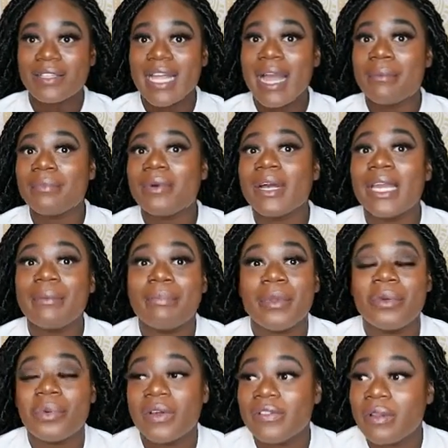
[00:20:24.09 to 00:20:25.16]
that might
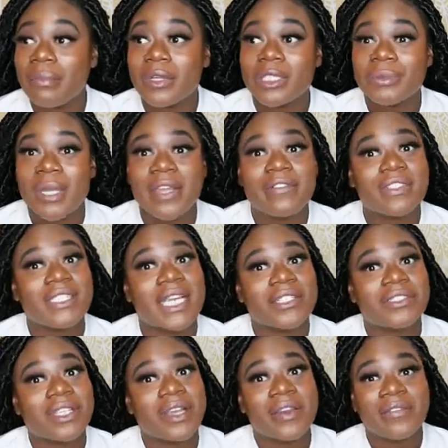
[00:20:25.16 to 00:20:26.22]
be one of the most painful
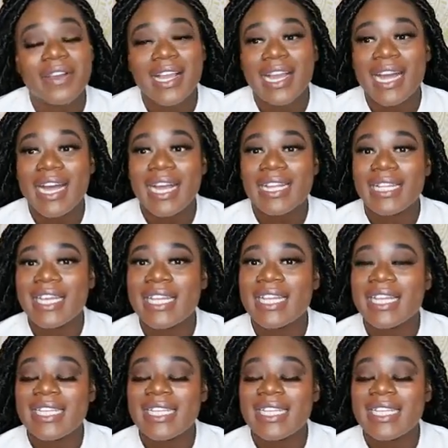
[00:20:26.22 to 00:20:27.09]
tattoos I ever got.